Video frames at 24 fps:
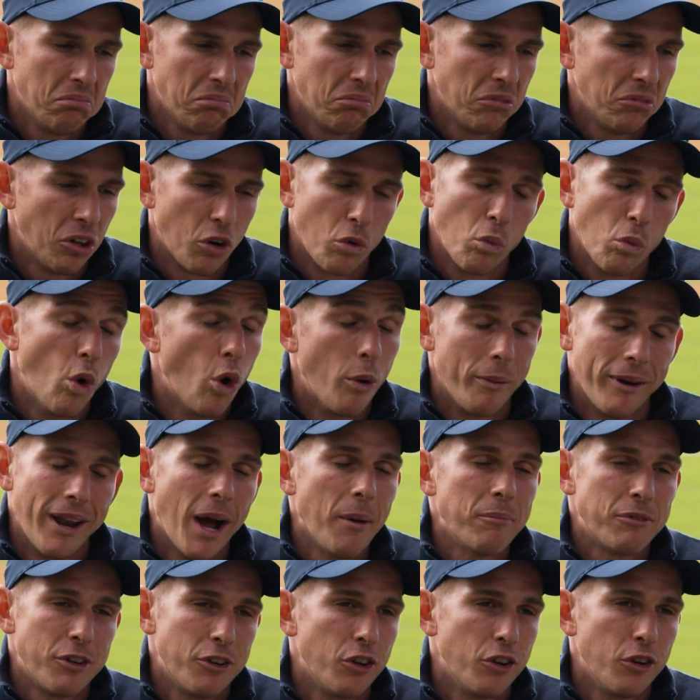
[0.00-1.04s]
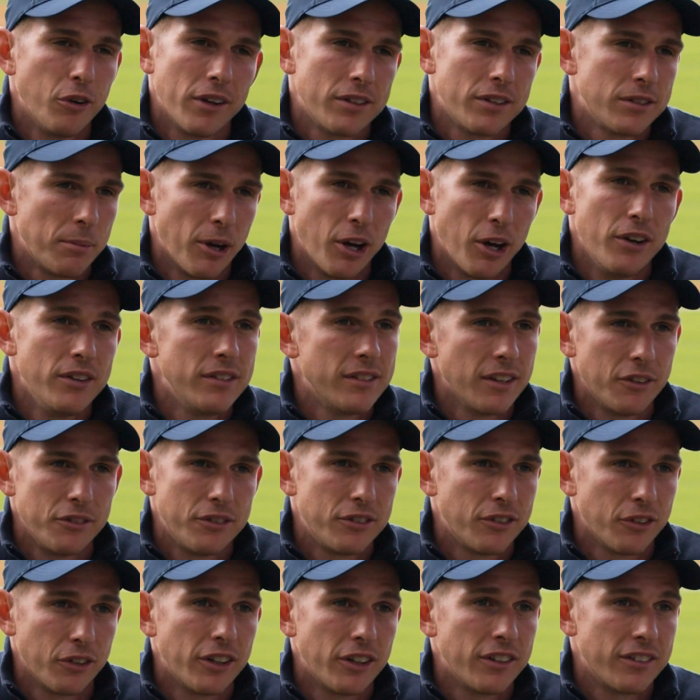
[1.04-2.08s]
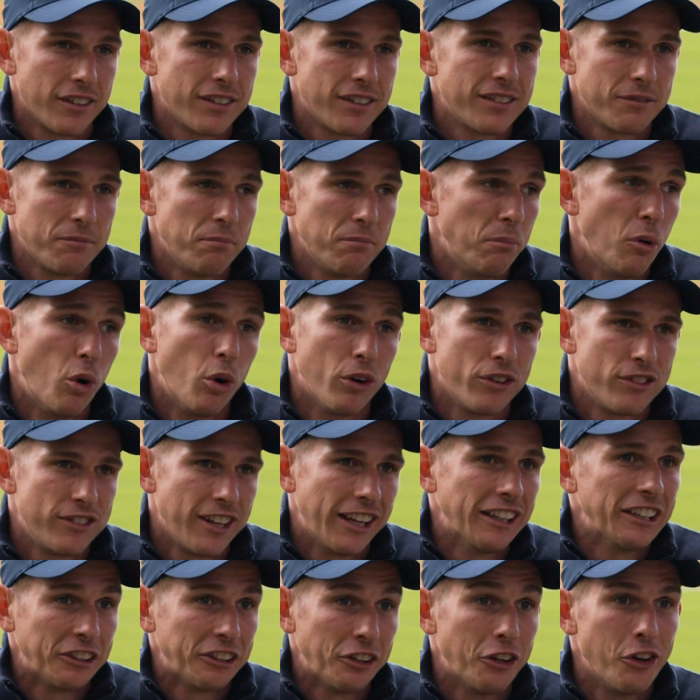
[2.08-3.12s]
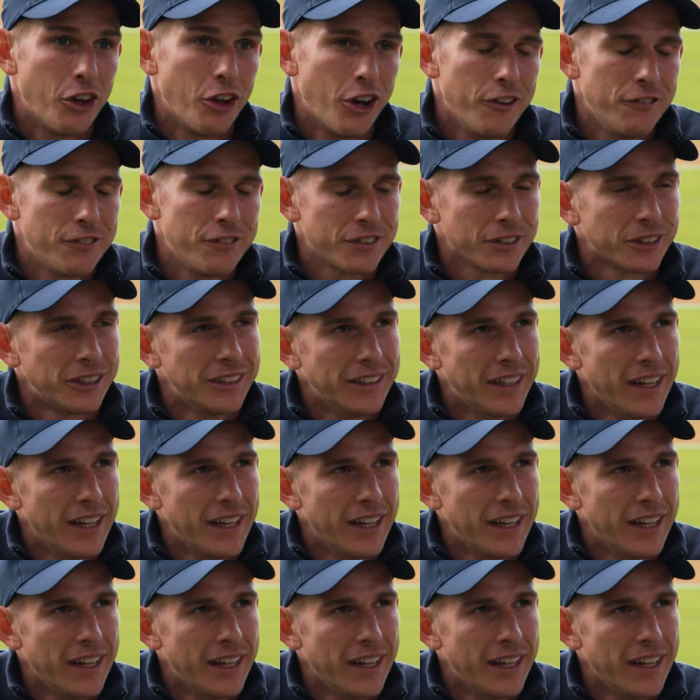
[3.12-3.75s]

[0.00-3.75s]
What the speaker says: warming up to do, I suppose. It was sort of just more settling the nerves.